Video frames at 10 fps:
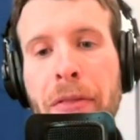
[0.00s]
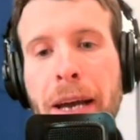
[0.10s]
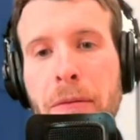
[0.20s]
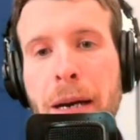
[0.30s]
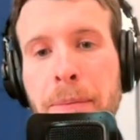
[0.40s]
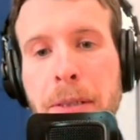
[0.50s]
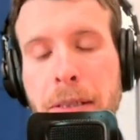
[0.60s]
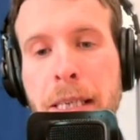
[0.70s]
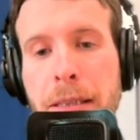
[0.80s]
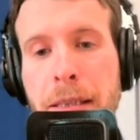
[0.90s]
that
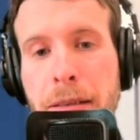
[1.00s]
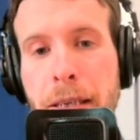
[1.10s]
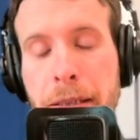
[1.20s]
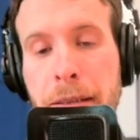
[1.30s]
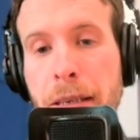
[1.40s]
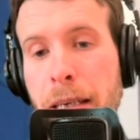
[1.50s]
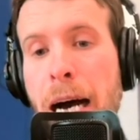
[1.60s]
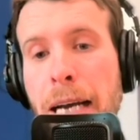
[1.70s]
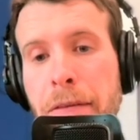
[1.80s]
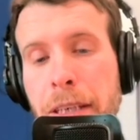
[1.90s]
represents is it's the
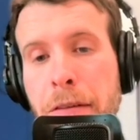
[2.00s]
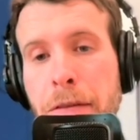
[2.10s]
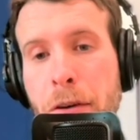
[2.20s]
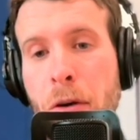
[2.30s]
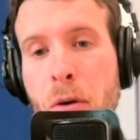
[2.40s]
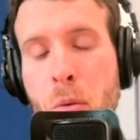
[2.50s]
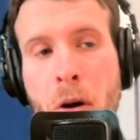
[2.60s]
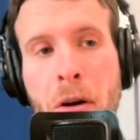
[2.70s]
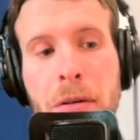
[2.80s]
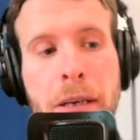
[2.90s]
god of the infernal
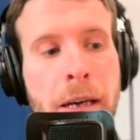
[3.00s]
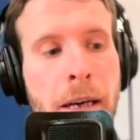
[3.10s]
world.